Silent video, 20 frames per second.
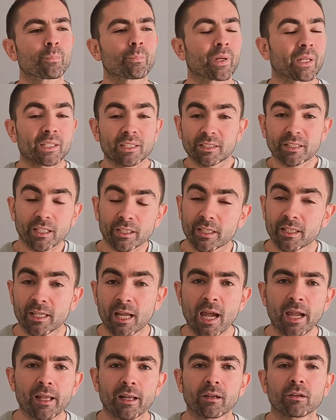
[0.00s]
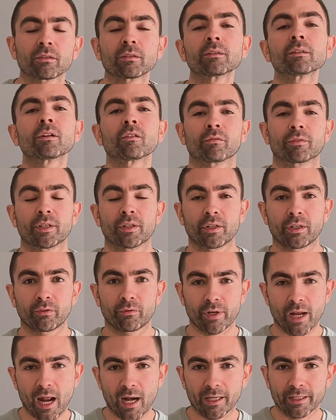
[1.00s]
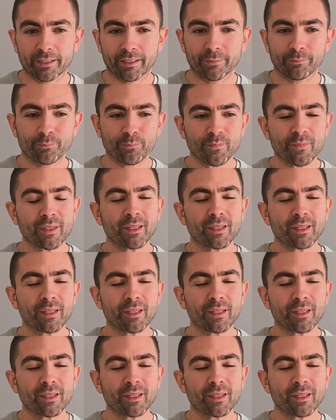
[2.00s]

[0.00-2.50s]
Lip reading: But it's a denial of the reality.